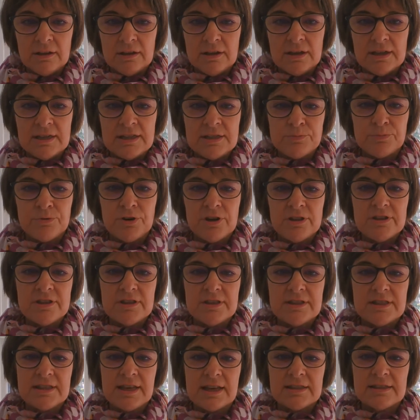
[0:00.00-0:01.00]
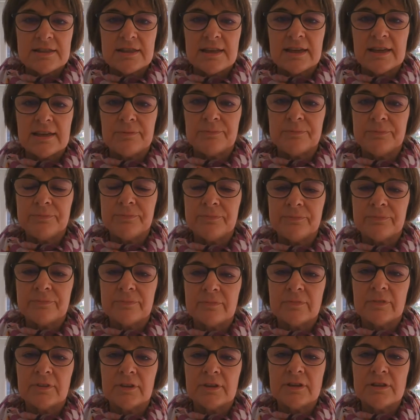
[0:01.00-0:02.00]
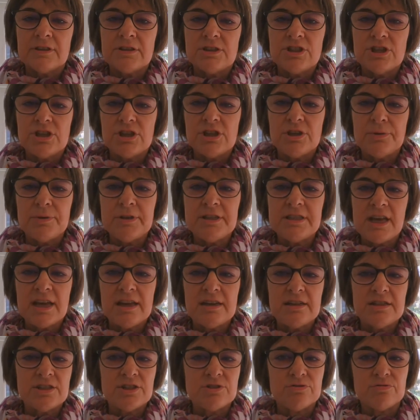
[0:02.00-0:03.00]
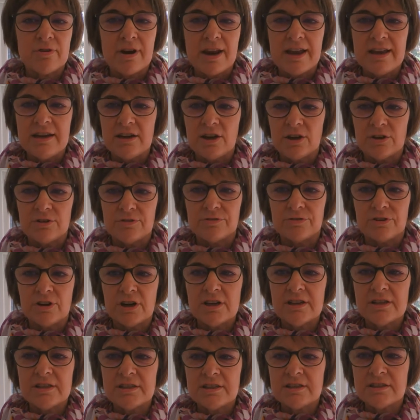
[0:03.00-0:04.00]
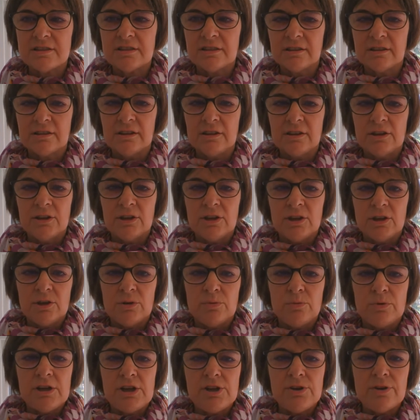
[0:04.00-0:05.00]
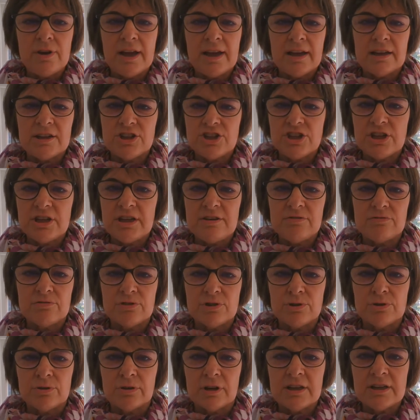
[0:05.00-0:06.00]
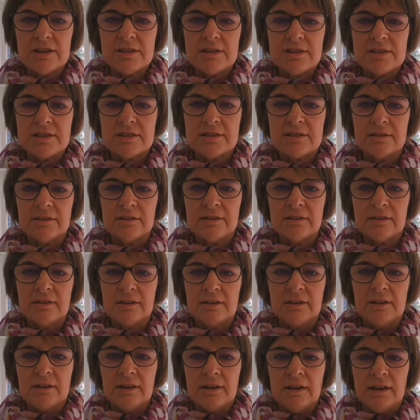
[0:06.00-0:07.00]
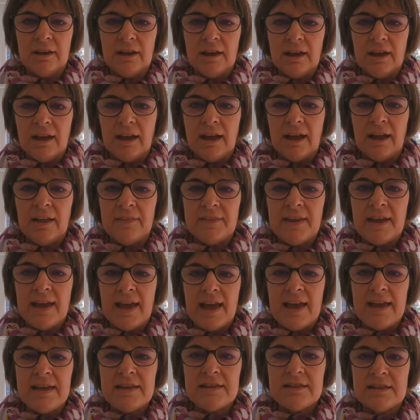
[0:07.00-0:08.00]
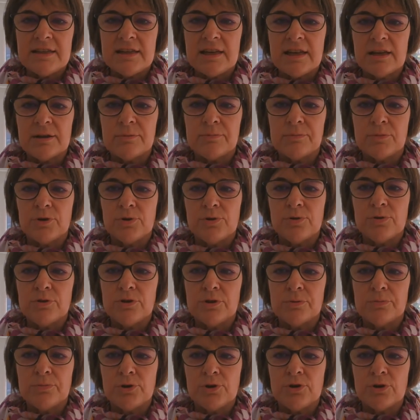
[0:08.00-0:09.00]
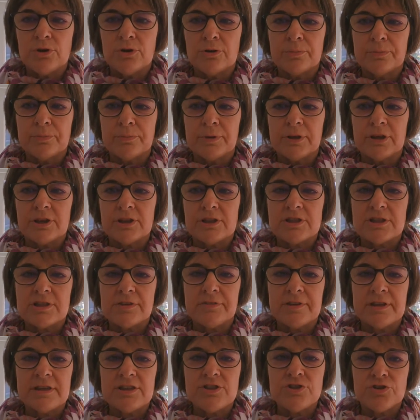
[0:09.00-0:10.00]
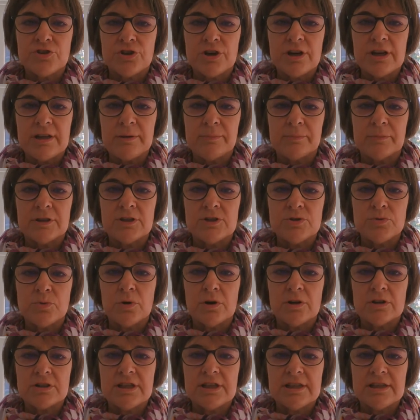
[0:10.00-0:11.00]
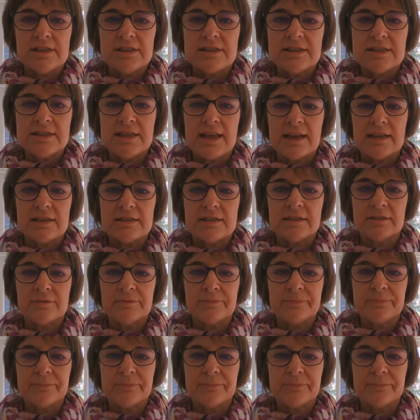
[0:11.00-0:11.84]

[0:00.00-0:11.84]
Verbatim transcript: His brothers said to him, "Do you intend to reign over us? Will you actually rule us?" And they hated him all the more because of his dream and what he had said.